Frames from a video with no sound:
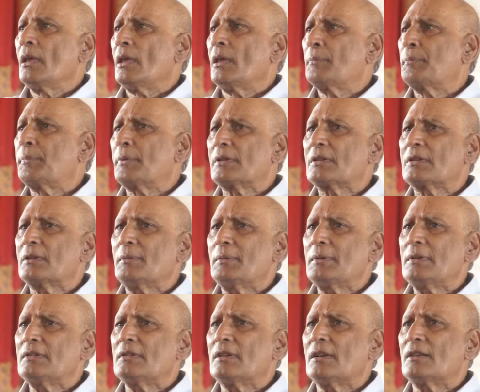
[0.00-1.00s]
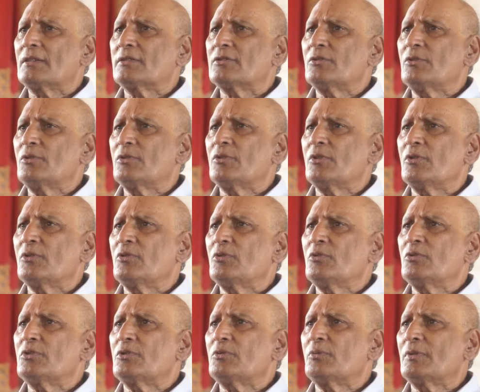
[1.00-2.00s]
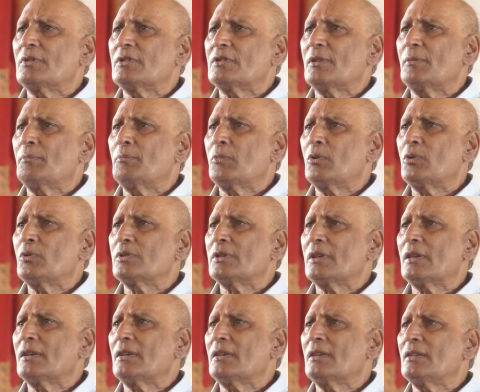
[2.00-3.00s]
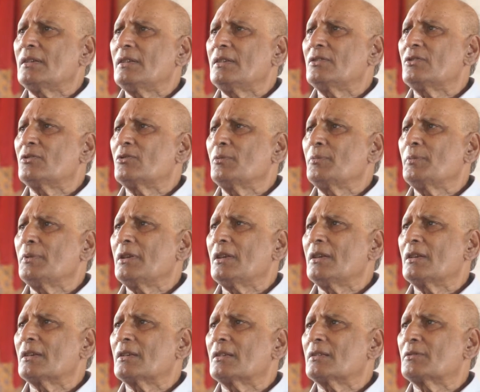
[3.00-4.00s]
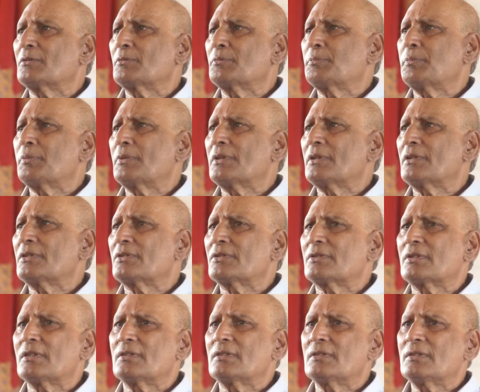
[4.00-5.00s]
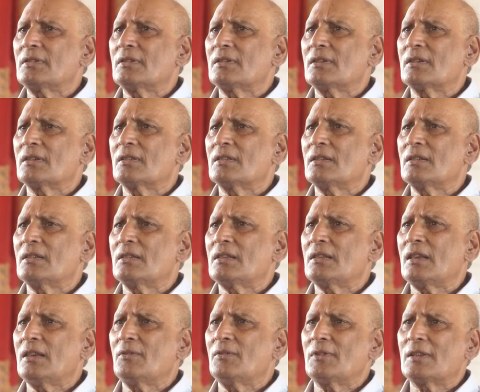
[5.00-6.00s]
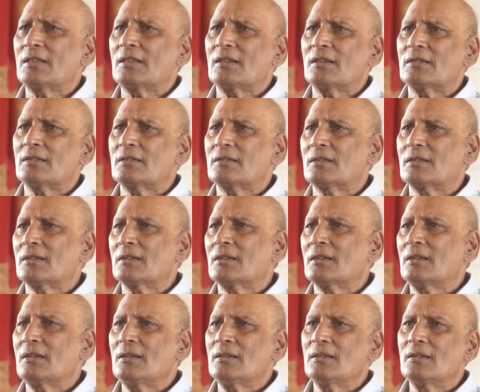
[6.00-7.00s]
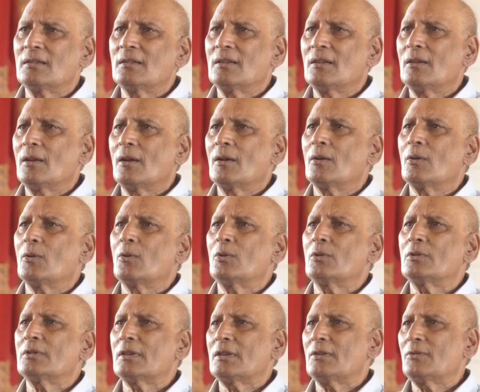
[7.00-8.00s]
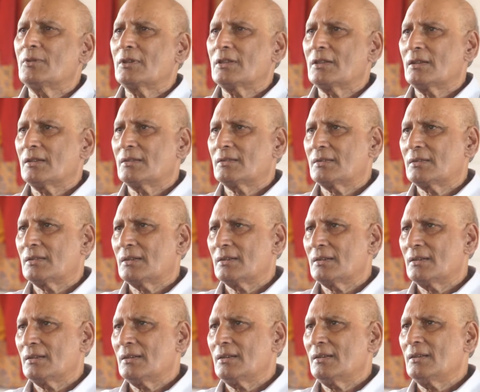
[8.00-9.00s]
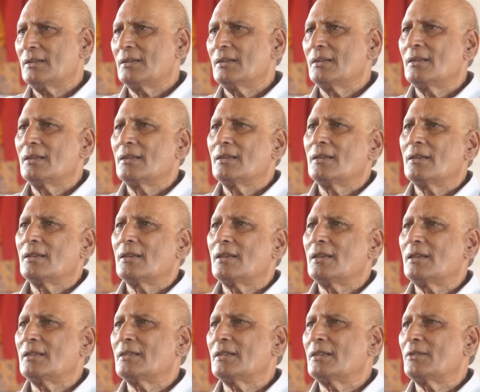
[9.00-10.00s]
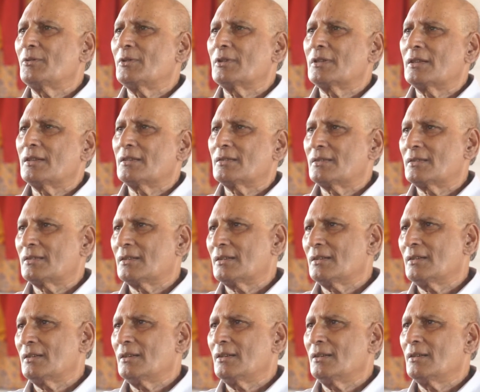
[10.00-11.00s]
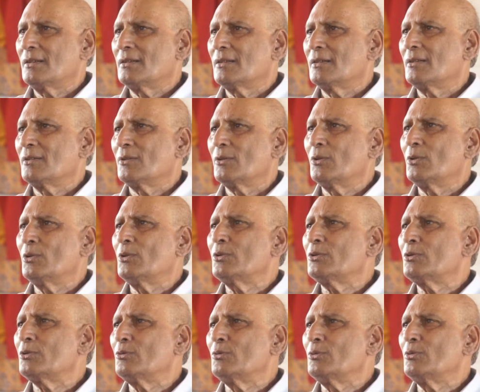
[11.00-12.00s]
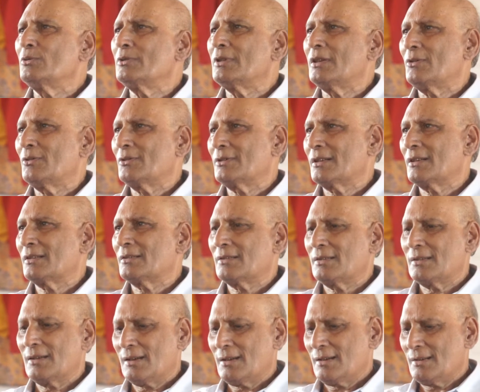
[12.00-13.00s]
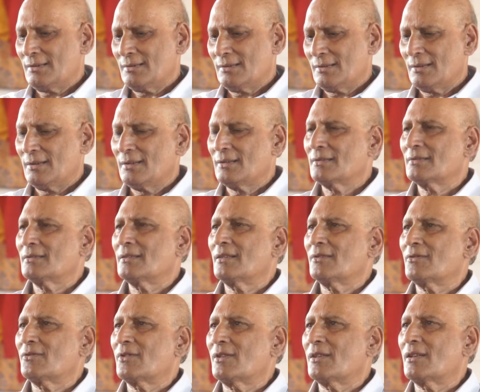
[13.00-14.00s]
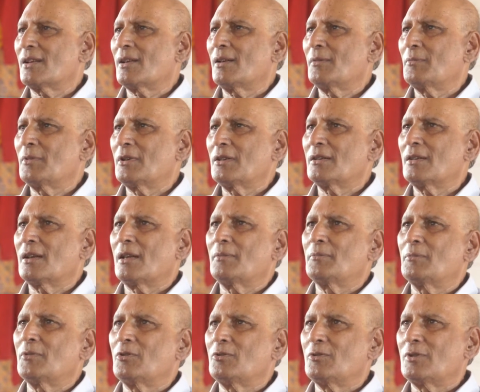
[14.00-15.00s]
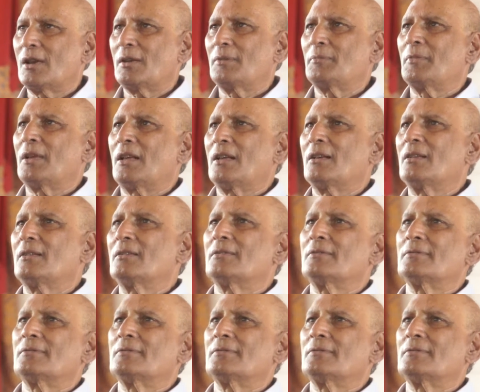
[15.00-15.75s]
A prathama is also introduced when sambodhana is to be expressed. Consider the Devadatta, O Devadatta, He Devadatta, O two Devadattas, etc. Rama, Rama, Rama.